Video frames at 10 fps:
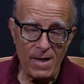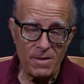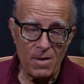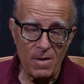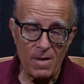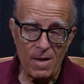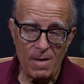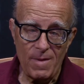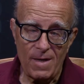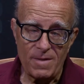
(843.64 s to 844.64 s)
and talking
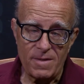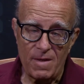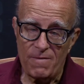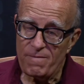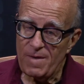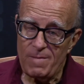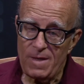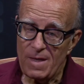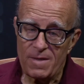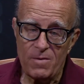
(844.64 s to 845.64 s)
about stuff, maybe
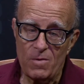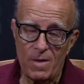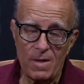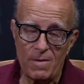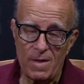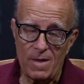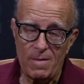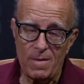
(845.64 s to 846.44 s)
not too literally.